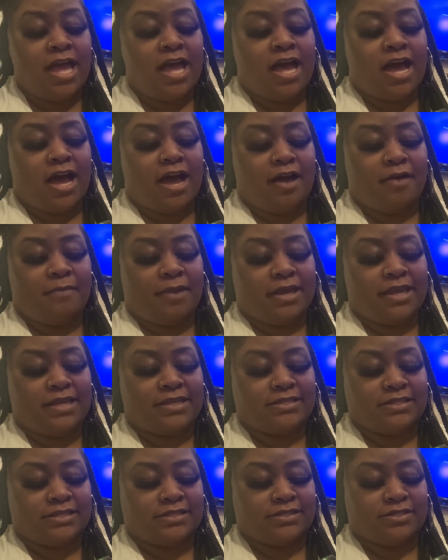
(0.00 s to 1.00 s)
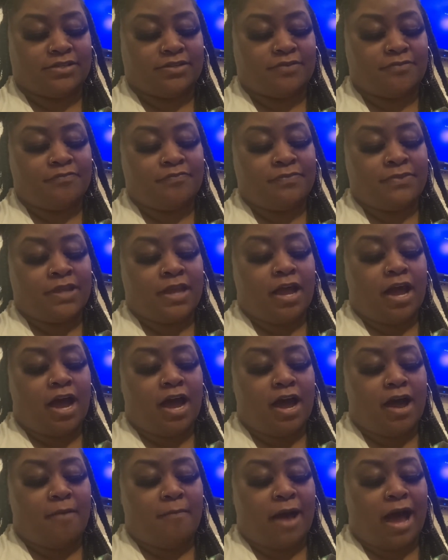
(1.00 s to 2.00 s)
I can't say still.
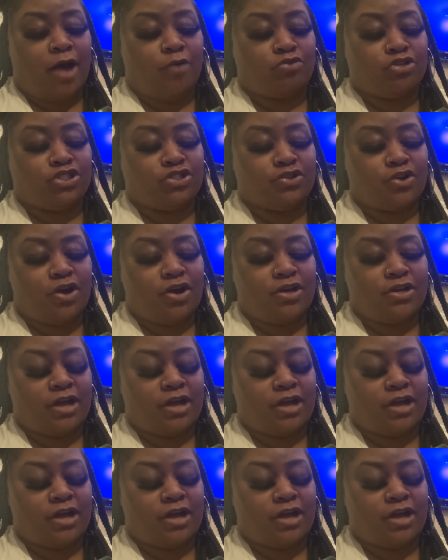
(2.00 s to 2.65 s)
I was drawing.